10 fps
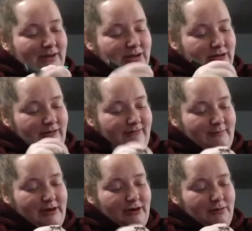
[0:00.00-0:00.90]
because my
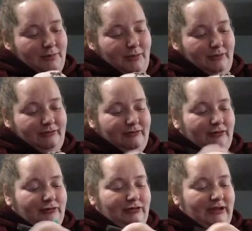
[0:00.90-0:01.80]
yarn bowl is
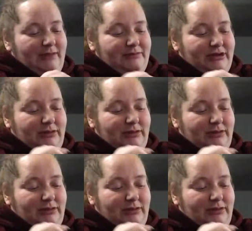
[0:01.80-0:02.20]
currently empty.